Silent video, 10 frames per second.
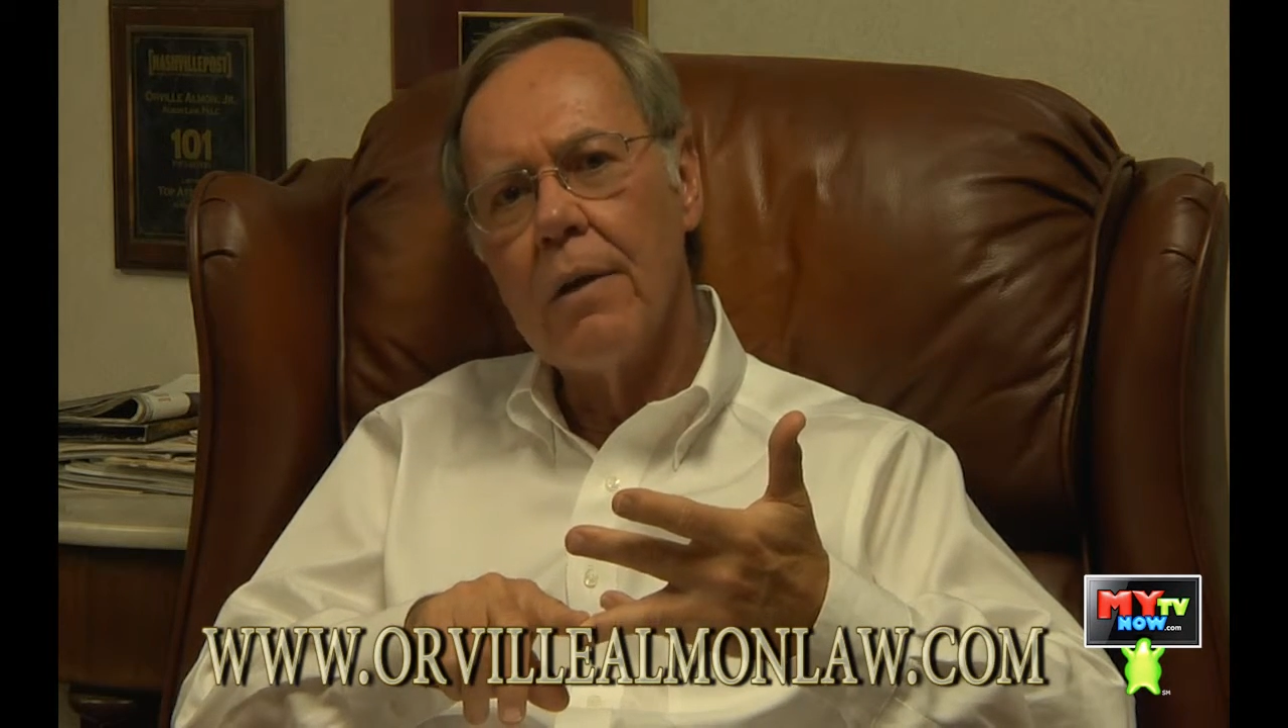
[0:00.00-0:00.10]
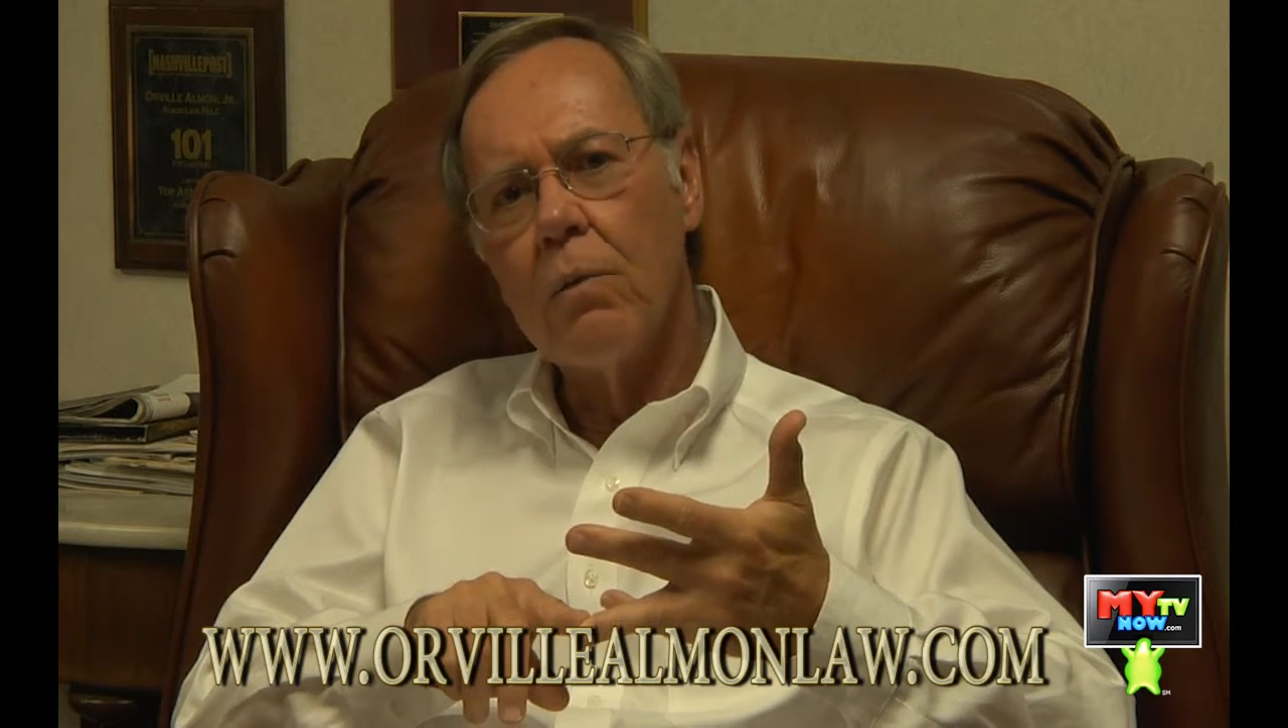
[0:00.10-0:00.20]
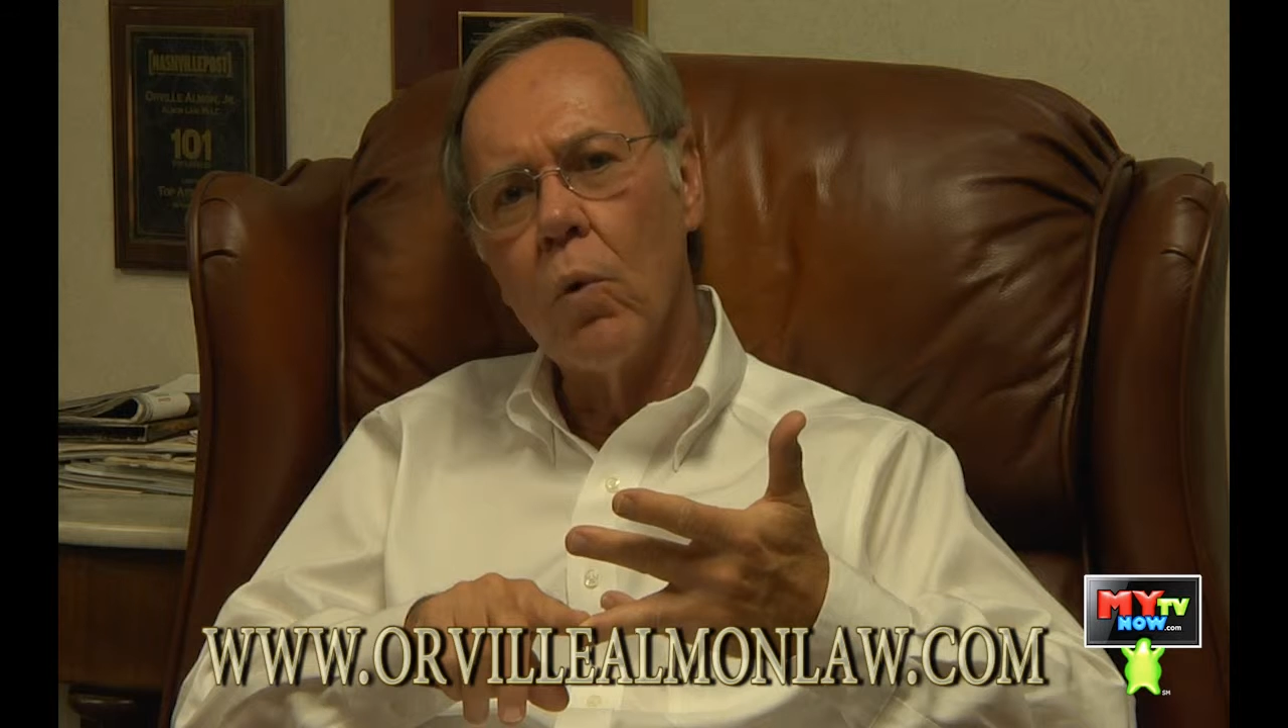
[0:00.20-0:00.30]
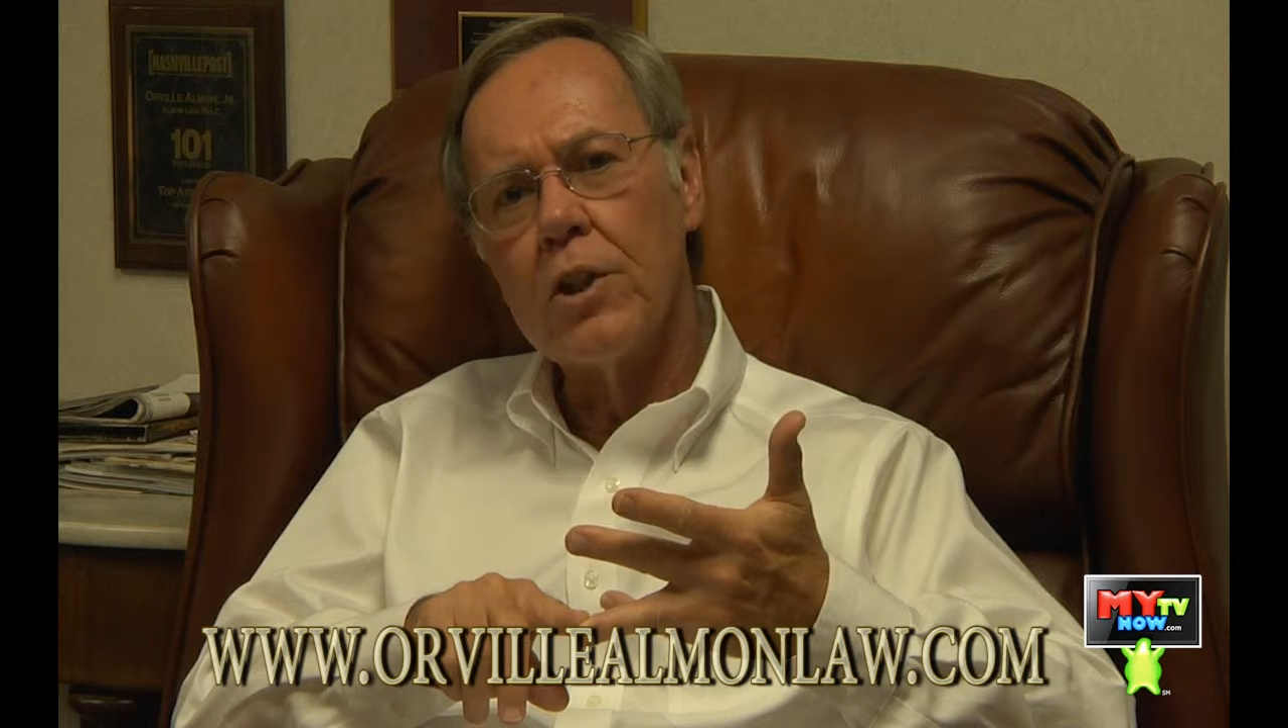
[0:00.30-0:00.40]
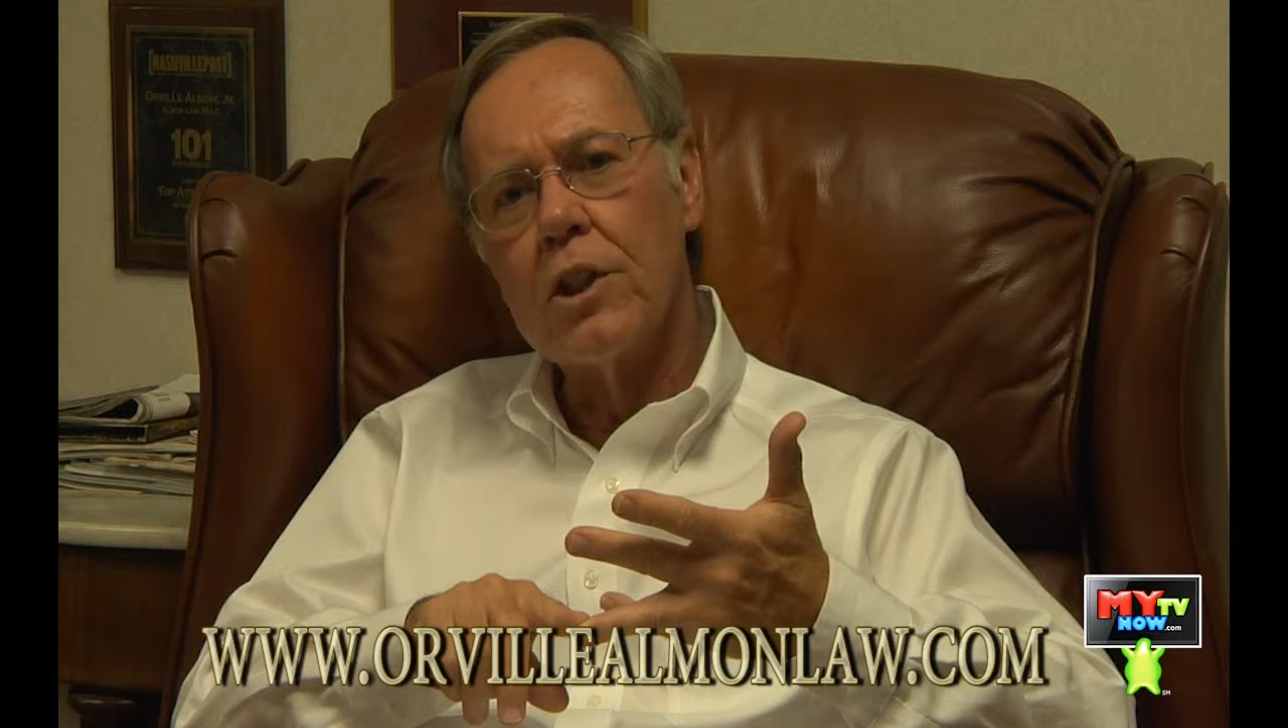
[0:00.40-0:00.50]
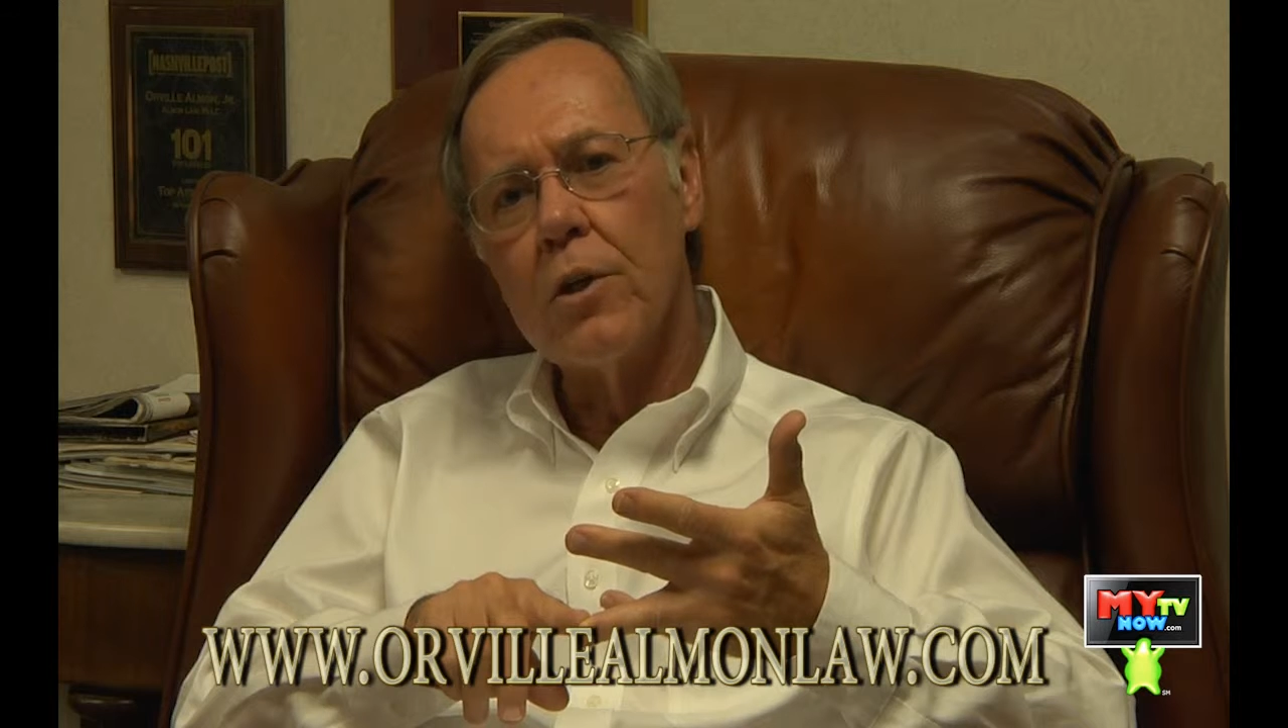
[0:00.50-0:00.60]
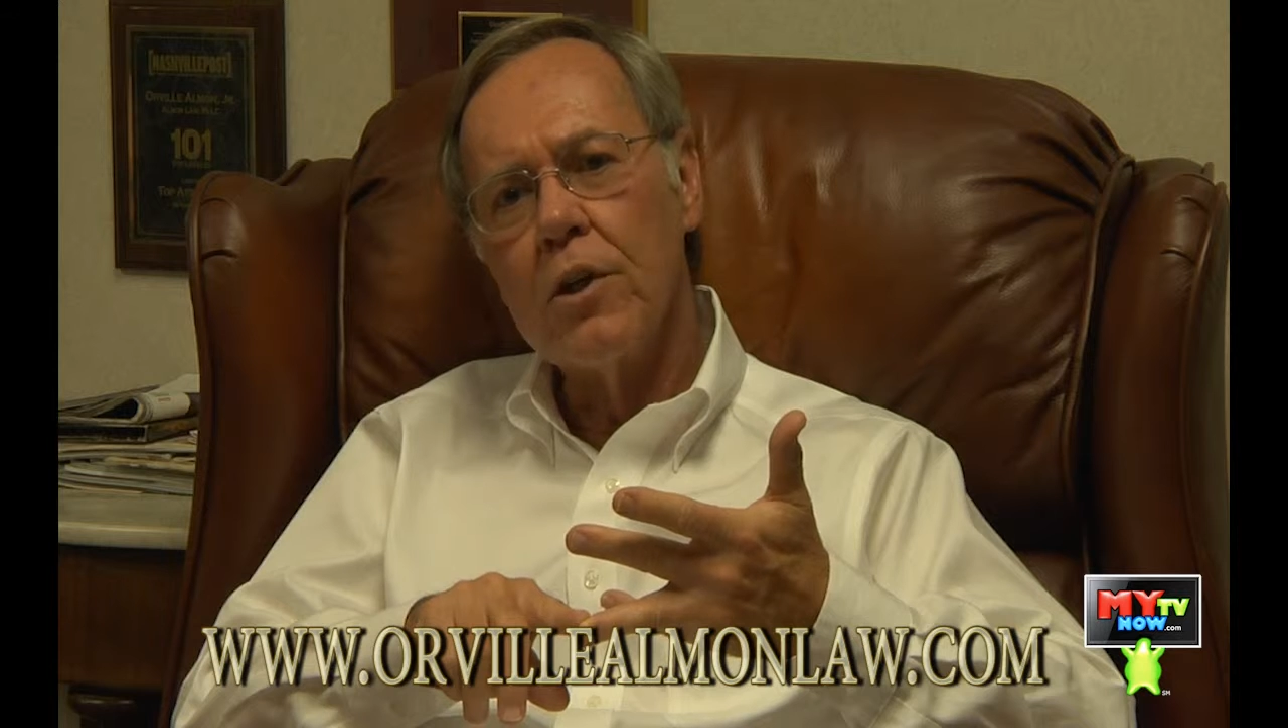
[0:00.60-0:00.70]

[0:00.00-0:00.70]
once they're